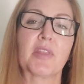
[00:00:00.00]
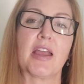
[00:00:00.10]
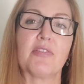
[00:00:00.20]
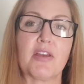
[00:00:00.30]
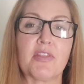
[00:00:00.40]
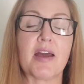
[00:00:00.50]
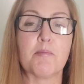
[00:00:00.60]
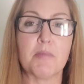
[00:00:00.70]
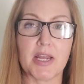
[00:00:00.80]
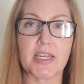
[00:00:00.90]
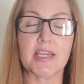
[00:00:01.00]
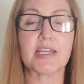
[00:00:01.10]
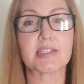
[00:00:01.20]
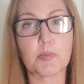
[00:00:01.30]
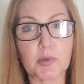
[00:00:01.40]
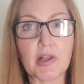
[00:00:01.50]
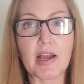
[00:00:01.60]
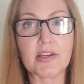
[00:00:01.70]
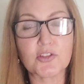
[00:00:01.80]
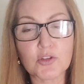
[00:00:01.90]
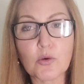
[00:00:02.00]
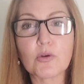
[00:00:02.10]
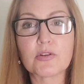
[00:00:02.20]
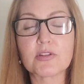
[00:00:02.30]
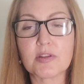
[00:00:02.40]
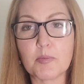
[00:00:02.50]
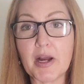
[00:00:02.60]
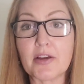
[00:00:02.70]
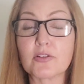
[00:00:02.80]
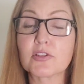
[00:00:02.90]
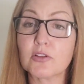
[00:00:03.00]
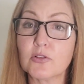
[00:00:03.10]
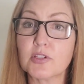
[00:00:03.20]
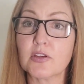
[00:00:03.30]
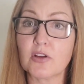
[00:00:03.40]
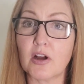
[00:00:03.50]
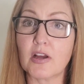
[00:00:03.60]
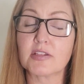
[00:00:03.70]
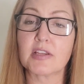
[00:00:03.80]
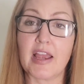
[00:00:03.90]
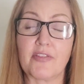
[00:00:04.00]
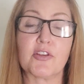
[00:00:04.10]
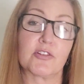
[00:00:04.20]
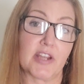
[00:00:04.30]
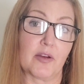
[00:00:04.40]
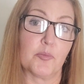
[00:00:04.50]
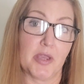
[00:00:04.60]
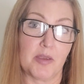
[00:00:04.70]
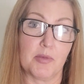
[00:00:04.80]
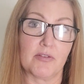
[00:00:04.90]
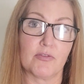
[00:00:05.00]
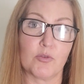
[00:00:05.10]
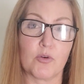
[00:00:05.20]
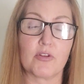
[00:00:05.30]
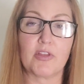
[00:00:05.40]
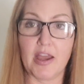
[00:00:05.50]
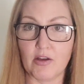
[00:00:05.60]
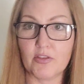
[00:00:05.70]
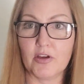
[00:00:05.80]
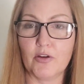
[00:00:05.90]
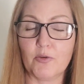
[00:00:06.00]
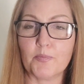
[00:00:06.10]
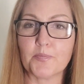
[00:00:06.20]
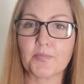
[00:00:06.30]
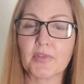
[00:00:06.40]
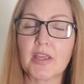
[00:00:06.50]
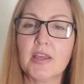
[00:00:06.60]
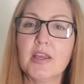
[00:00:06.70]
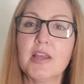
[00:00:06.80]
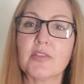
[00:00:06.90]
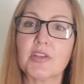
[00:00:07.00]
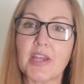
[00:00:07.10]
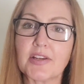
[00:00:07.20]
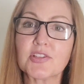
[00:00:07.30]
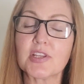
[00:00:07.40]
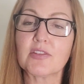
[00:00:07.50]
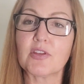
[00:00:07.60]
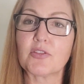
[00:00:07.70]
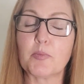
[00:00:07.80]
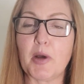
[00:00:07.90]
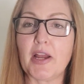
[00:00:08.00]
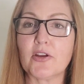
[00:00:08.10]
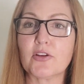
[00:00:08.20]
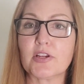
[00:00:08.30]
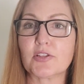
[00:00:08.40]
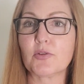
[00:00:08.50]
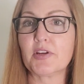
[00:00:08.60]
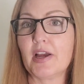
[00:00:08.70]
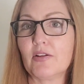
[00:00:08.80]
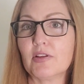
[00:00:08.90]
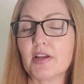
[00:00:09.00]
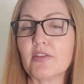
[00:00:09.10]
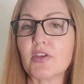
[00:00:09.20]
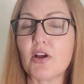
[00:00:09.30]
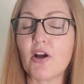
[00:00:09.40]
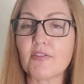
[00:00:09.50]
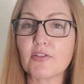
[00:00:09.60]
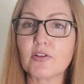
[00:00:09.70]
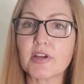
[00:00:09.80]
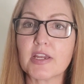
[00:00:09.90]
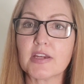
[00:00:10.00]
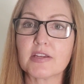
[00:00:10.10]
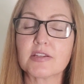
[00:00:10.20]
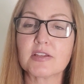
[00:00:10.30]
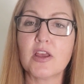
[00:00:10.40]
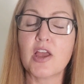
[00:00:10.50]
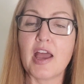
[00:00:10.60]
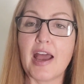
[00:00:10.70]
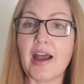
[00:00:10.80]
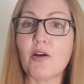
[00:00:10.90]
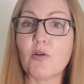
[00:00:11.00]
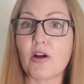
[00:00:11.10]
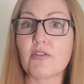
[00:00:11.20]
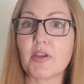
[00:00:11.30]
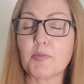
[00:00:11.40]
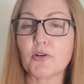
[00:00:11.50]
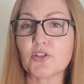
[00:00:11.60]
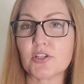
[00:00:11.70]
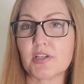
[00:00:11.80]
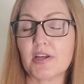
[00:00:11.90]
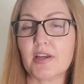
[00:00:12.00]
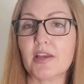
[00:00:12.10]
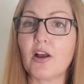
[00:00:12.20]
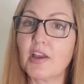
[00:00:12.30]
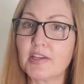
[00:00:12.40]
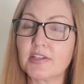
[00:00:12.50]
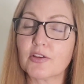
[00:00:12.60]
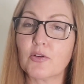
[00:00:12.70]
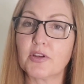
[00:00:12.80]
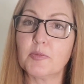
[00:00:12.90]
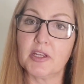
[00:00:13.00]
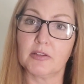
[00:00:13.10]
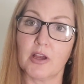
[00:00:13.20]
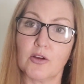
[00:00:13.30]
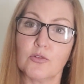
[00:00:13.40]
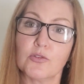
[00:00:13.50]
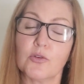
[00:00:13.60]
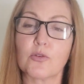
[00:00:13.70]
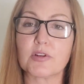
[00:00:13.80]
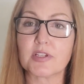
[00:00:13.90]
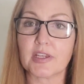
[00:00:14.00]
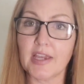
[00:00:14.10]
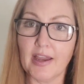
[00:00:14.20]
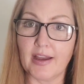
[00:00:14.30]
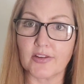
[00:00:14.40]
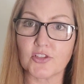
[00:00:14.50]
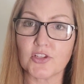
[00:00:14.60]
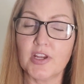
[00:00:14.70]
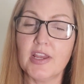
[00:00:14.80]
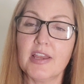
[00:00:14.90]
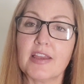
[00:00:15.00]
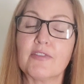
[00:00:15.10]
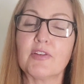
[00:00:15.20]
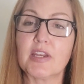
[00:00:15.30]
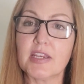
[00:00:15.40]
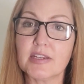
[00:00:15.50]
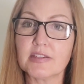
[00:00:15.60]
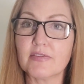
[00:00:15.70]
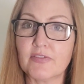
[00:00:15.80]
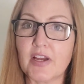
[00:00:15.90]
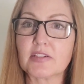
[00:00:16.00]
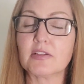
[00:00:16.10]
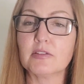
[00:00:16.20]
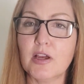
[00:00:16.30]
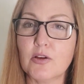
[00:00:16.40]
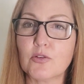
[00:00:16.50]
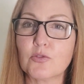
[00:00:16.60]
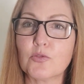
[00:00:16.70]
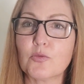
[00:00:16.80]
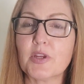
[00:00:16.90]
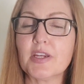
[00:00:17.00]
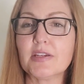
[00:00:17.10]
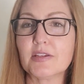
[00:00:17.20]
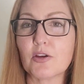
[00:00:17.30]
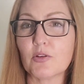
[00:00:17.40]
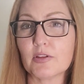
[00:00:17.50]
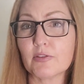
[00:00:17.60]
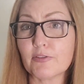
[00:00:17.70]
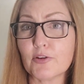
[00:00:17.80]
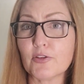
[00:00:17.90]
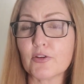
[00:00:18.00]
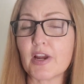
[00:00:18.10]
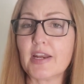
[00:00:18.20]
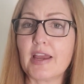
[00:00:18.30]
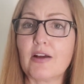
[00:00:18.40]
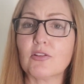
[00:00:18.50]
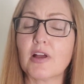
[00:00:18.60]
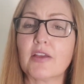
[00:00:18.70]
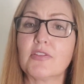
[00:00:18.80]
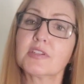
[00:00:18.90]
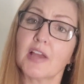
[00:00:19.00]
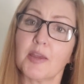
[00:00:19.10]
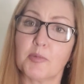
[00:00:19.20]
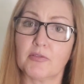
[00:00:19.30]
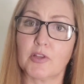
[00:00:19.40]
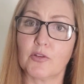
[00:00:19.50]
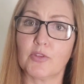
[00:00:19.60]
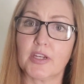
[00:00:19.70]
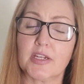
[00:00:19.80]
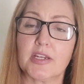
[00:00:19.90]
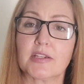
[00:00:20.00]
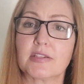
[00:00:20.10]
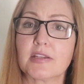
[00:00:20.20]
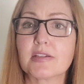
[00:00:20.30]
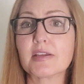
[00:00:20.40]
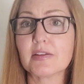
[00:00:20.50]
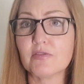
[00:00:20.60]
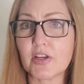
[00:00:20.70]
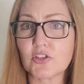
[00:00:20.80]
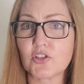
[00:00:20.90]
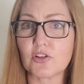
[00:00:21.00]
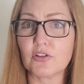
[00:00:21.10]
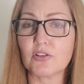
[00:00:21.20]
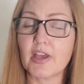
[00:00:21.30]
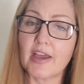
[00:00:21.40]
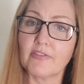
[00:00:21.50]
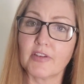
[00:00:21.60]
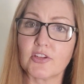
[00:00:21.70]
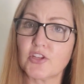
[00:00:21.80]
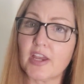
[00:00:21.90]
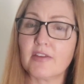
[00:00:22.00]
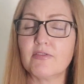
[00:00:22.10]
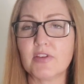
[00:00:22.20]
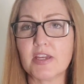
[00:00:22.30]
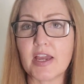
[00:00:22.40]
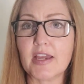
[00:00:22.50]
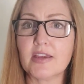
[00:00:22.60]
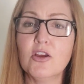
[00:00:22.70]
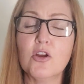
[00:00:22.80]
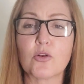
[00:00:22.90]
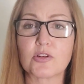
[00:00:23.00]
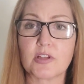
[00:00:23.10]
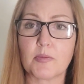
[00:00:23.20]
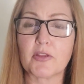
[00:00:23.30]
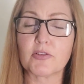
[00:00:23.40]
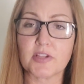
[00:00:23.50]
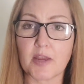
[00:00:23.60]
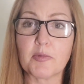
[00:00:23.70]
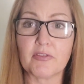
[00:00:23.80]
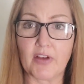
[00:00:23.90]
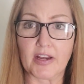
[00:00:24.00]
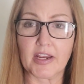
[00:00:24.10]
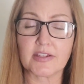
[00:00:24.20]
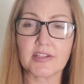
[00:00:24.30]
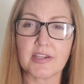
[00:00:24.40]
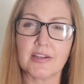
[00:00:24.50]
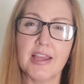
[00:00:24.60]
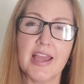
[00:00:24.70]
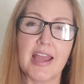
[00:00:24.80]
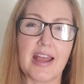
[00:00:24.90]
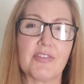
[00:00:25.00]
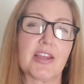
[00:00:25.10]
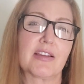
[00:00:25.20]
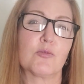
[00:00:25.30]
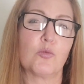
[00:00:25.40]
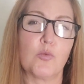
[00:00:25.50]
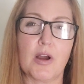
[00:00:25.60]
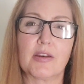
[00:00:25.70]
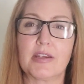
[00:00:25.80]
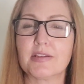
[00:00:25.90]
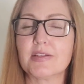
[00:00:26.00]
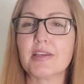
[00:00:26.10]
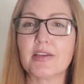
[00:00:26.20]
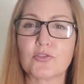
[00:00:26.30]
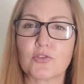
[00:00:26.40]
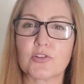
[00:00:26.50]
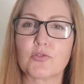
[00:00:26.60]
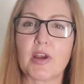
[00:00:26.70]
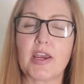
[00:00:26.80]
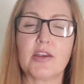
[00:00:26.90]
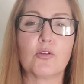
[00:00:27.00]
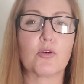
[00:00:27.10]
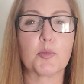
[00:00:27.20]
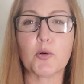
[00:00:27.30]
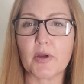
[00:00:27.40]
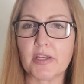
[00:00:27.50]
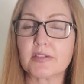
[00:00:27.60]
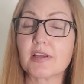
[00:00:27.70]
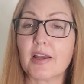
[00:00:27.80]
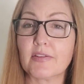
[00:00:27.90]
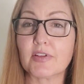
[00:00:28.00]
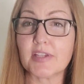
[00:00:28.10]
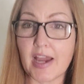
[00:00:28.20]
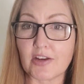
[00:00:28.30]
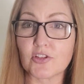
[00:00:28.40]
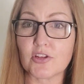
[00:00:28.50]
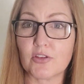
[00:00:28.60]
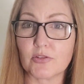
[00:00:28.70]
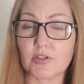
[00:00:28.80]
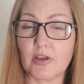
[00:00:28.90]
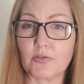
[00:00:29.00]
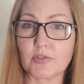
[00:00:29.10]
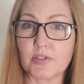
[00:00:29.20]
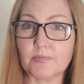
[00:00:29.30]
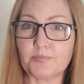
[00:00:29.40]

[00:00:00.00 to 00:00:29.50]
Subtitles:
and then that money is applied towards the buyer's closing costs and their down payment for the home. The next thing that the buyer is going to outline in the offer is, how are they purchasing it? Is it going to be a loan or is it cash? If it is in fact a loan, we need to go a little further and outline the type of loan that it is. Is it conventional, FHA, VA, or some other type of financing? And then what is the interest rate or points kind of attached to those loans?